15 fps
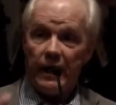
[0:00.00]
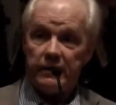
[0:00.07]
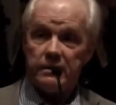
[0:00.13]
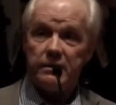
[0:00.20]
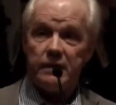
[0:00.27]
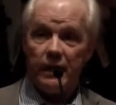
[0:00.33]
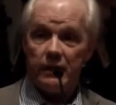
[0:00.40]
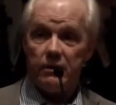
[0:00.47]

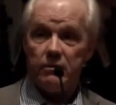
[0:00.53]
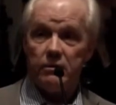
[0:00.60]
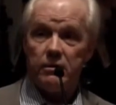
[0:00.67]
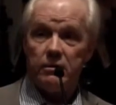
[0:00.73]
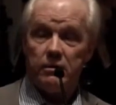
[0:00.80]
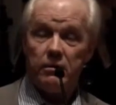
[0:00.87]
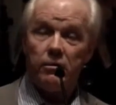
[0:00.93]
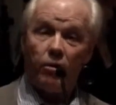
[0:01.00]
That second,
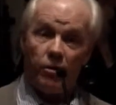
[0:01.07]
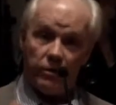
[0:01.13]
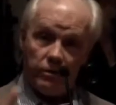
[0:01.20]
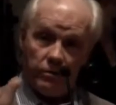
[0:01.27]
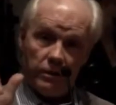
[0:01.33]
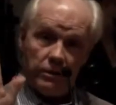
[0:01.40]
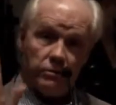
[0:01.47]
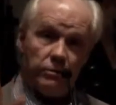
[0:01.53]

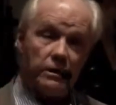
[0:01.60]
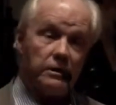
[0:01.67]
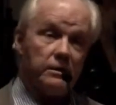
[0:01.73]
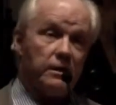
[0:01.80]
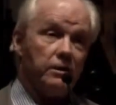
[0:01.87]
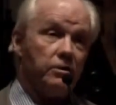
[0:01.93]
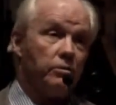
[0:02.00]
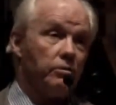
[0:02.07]
or you
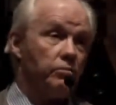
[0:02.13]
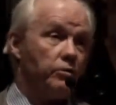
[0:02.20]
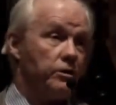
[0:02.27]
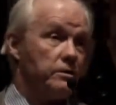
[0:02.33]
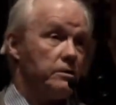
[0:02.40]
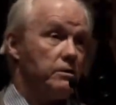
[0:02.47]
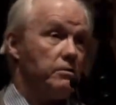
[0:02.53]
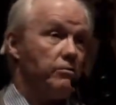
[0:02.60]
continue in
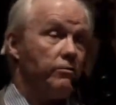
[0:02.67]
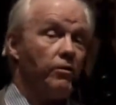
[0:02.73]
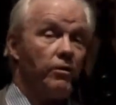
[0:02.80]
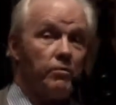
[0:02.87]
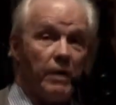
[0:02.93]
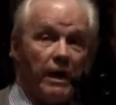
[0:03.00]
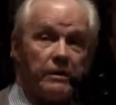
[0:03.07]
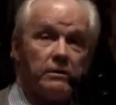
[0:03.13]
prison
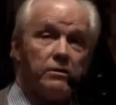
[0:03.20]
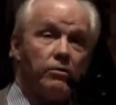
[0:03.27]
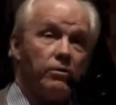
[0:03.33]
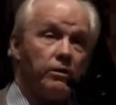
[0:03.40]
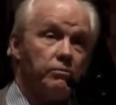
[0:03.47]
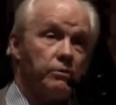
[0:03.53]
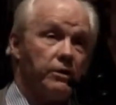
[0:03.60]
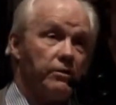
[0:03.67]
for a
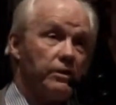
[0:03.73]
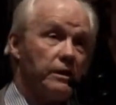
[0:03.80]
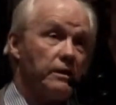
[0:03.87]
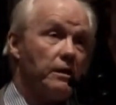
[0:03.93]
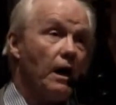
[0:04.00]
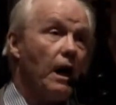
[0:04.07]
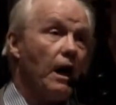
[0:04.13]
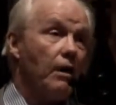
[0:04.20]
mandatory
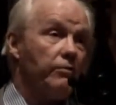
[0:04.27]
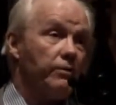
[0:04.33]
period